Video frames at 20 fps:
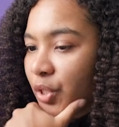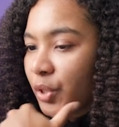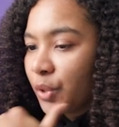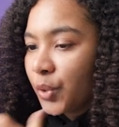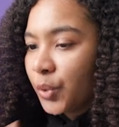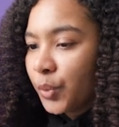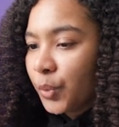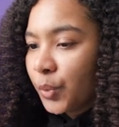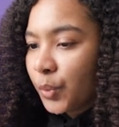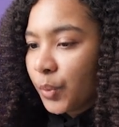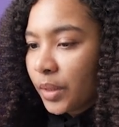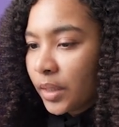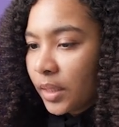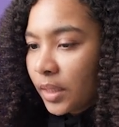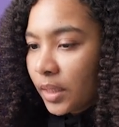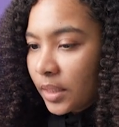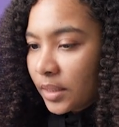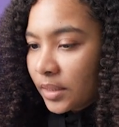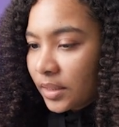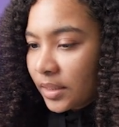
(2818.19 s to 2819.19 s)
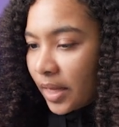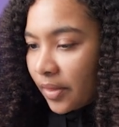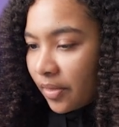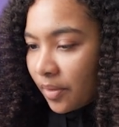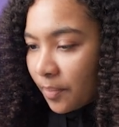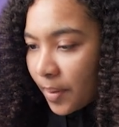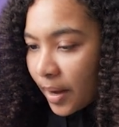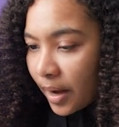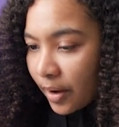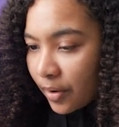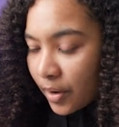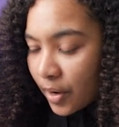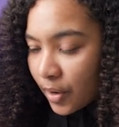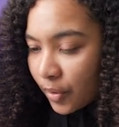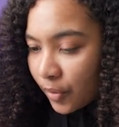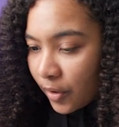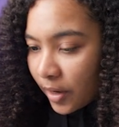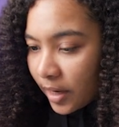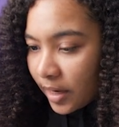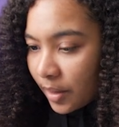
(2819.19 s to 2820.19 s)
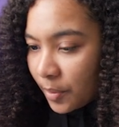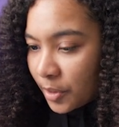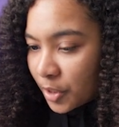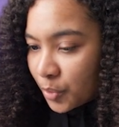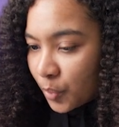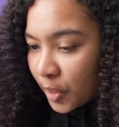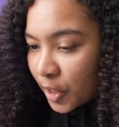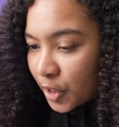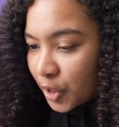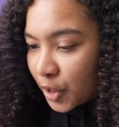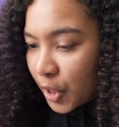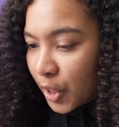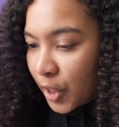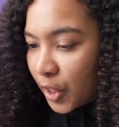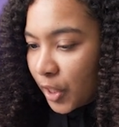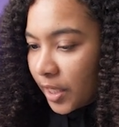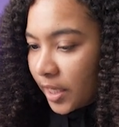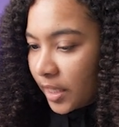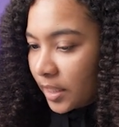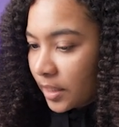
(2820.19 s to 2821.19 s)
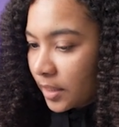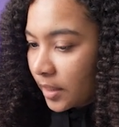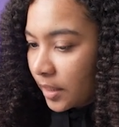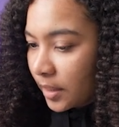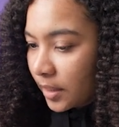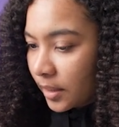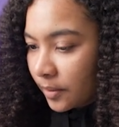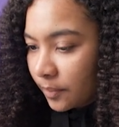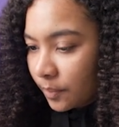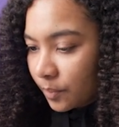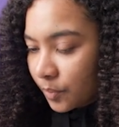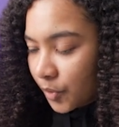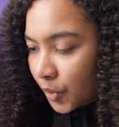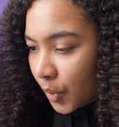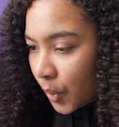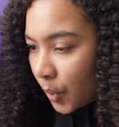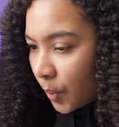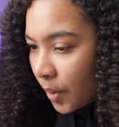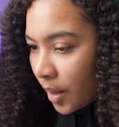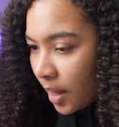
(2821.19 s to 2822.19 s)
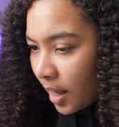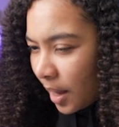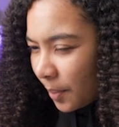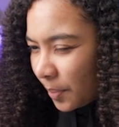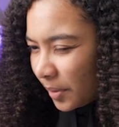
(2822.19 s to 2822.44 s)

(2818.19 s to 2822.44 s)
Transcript: to set the background gradient. We just want to turn it. So I